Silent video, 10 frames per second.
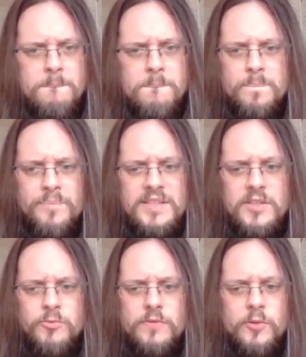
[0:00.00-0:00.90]
Another
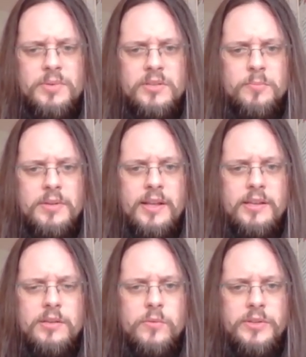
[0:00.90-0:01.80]
option would be to
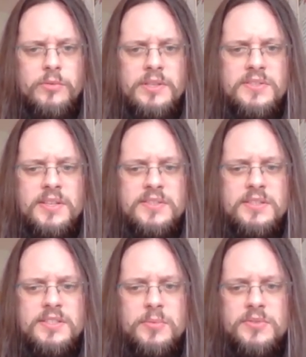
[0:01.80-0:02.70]
play queen to d6 in
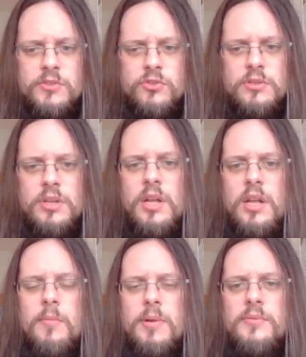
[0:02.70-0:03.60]
this position,
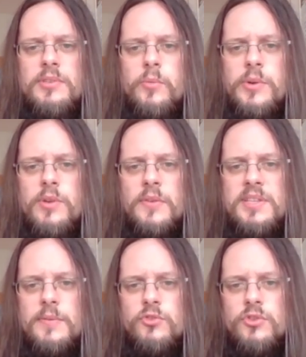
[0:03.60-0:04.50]
but after queen to
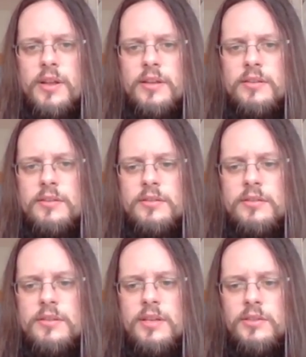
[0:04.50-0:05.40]
f7 check,
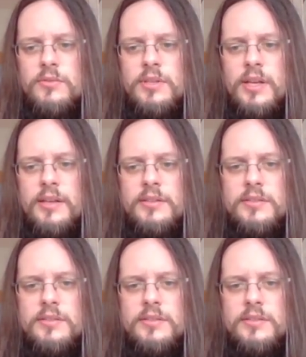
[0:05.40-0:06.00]
king to d8,